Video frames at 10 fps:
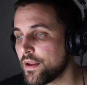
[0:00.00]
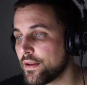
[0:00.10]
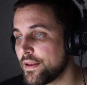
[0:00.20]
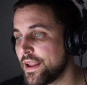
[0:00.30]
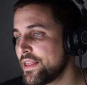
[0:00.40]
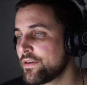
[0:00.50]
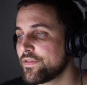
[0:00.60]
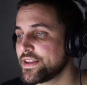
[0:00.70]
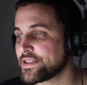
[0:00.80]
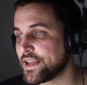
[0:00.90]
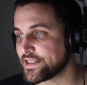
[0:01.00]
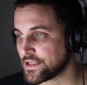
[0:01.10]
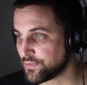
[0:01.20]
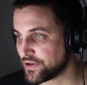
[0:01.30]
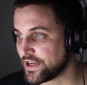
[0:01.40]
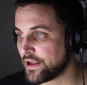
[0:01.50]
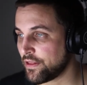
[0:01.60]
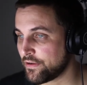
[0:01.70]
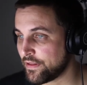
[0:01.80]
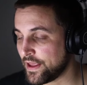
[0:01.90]
Neither of these things is
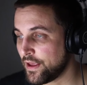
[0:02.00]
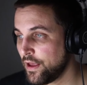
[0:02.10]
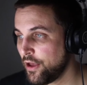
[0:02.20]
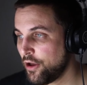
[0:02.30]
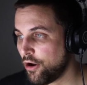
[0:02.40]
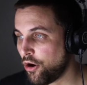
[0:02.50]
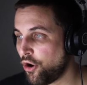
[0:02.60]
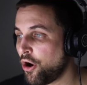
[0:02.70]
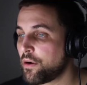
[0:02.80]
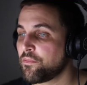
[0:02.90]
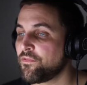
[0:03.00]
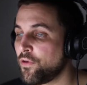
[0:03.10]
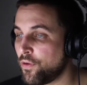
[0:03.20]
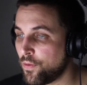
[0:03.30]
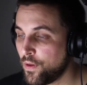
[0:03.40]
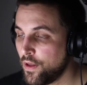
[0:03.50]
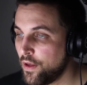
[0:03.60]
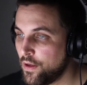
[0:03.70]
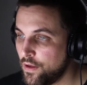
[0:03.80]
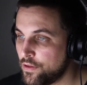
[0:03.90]
particularly harmful
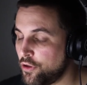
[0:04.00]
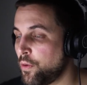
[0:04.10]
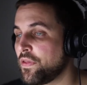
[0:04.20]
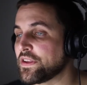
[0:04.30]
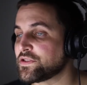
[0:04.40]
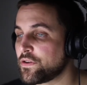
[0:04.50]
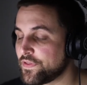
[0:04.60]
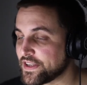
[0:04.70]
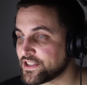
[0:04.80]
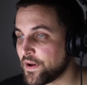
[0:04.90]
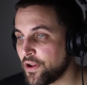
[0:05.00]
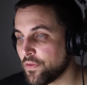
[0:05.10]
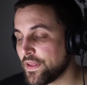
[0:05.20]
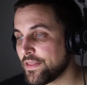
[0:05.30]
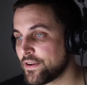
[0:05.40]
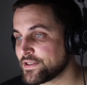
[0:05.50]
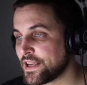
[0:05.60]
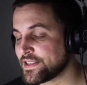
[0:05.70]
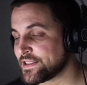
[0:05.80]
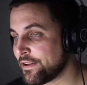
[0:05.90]
though on the surface. So I don't think there's
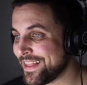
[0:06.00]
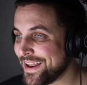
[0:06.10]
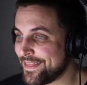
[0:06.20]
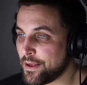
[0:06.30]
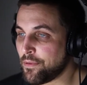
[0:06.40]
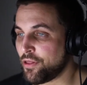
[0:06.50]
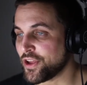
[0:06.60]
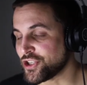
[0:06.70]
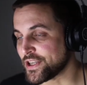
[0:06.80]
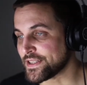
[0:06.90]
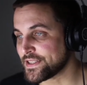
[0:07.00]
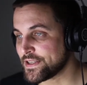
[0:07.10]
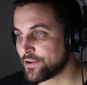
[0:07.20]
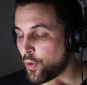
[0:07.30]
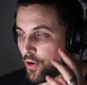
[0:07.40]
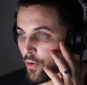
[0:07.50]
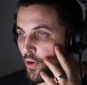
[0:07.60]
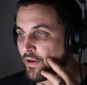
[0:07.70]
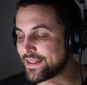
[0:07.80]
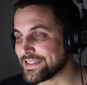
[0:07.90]
necessarily anything malicious or
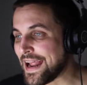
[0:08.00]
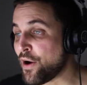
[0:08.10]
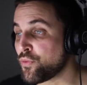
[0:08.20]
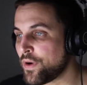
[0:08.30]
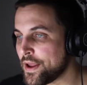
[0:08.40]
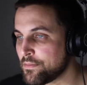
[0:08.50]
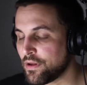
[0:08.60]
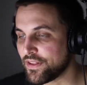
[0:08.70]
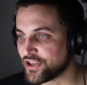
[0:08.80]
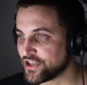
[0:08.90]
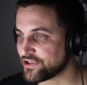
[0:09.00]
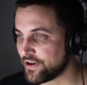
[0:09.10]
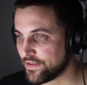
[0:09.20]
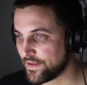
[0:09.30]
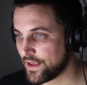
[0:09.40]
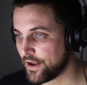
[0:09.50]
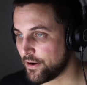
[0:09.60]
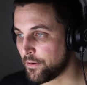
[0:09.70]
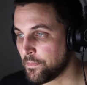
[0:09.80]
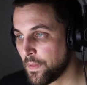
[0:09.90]
or at least outright malicious or anything
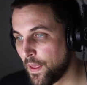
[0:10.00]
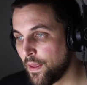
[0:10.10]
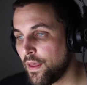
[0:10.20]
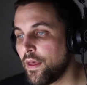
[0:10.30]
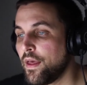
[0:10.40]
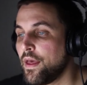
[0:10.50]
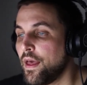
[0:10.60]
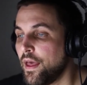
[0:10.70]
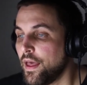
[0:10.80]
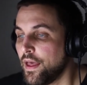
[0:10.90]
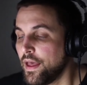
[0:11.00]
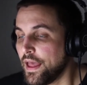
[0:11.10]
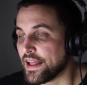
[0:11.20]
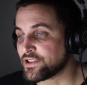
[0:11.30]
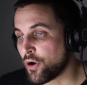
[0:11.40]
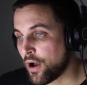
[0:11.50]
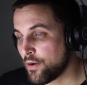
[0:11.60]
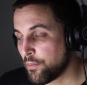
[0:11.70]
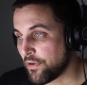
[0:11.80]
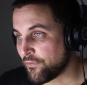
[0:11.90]
here. And so
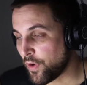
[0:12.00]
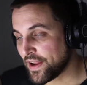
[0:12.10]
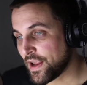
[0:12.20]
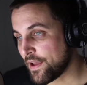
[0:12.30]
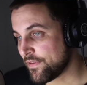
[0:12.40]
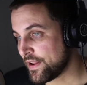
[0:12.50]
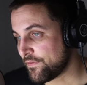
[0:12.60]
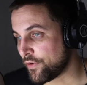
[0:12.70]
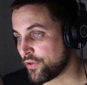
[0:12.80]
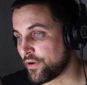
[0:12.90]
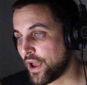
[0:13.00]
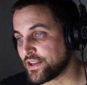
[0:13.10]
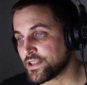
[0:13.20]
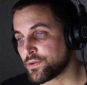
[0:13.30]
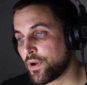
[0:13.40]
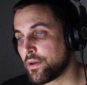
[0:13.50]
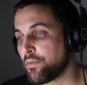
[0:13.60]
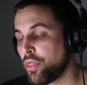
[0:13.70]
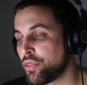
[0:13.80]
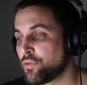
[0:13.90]
before I dive any further, I just want to
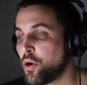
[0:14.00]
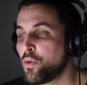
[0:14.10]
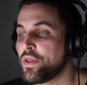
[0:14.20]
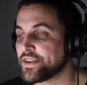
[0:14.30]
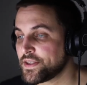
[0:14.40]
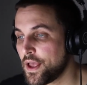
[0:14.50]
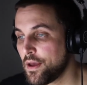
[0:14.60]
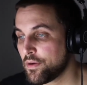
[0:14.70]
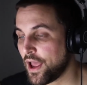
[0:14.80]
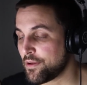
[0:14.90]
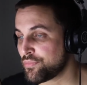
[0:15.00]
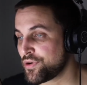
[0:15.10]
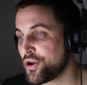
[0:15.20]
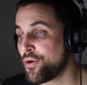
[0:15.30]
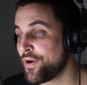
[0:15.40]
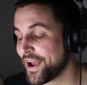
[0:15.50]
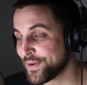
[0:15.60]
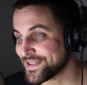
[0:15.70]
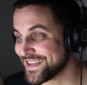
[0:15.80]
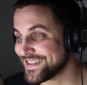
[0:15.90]
throw this kind of
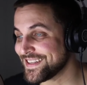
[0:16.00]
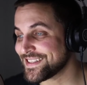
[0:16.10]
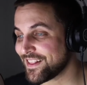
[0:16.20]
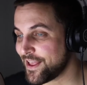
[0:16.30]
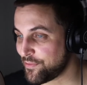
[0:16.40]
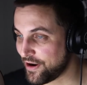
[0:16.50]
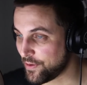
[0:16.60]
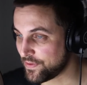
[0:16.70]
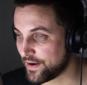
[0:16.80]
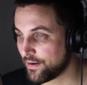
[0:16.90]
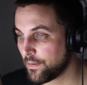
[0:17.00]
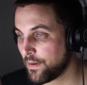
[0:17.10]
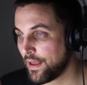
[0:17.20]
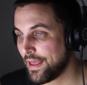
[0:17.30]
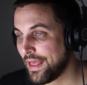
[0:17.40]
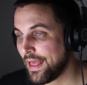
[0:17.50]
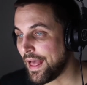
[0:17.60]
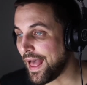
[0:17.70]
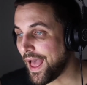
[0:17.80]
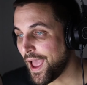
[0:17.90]
prerequisite disclaimer out there.
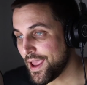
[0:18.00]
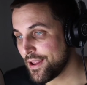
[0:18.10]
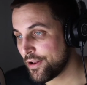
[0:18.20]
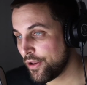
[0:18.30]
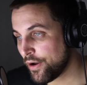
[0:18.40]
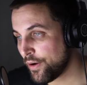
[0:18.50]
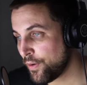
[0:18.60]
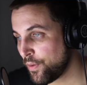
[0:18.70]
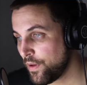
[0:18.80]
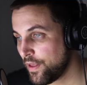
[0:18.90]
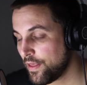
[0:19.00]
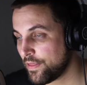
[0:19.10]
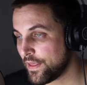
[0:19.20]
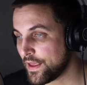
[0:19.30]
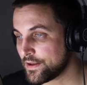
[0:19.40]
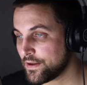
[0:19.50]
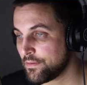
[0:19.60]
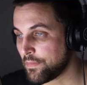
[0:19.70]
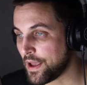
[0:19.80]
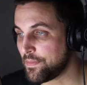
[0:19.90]
I know that
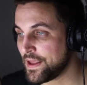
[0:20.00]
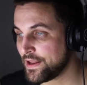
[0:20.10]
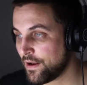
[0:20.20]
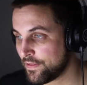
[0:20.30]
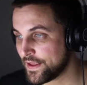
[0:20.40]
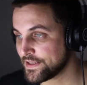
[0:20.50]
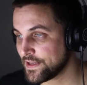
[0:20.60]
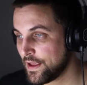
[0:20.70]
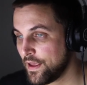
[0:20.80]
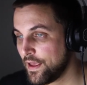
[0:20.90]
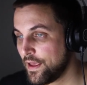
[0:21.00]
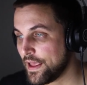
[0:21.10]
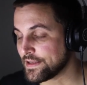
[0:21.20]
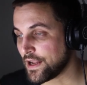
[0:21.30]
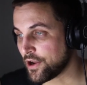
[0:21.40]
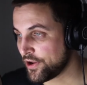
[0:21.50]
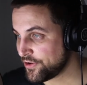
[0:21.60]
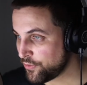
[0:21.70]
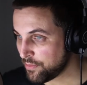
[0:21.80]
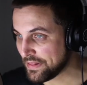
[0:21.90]
my opinion on this is not going
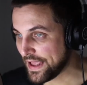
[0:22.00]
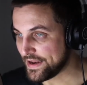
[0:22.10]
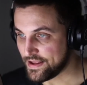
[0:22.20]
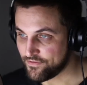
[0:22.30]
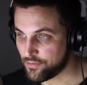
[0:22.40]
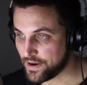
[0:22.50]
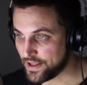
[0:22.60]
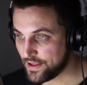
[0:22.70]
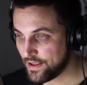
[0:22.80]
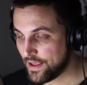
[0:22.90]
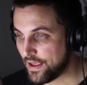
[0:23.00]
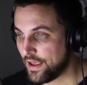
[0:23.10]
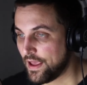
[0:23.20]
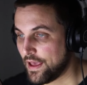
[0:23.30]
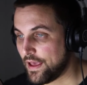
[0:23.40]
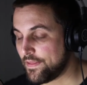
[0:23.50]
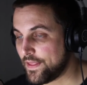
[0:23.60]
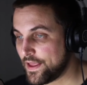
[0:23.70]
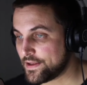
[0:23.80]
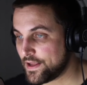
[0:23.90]
to apply to everybody, and
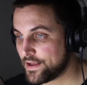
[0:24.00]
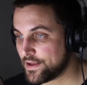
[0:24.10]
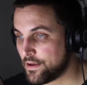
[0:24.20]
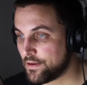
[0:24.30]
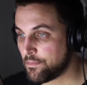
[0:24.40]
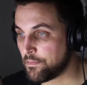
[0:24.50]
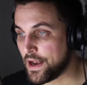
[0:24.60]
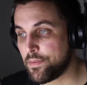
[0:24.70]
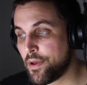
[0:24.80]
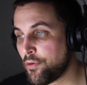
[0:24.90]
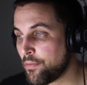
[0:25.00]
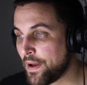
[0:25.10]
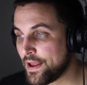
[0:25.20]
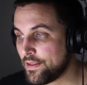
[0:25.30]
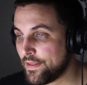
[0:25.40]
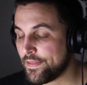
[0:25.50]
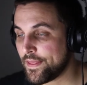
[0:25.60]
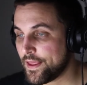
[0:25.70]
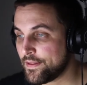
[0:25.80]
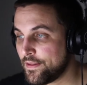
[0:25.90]
that many people might think
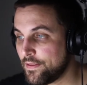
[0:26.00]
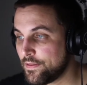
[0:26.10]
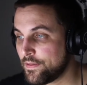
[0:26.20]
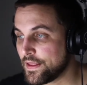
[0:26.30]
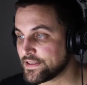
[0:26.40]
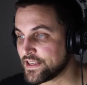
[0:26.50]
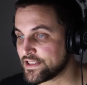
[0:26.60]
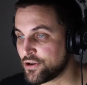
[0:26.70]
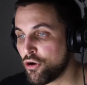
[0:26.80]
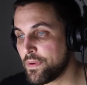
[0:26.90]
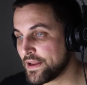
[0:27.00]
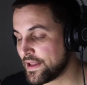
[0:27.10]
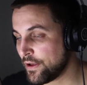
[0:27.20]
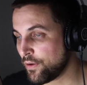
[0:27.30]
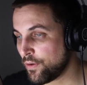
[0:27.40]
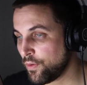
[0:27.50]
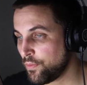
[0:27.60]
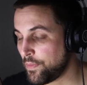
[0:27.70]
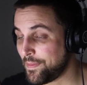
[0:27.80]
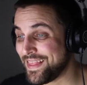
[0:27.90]
that this is no big deal.
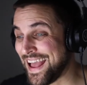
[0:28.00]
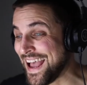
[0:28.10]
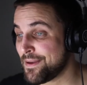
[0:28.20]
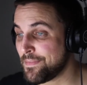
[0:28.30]
Maybe that I'm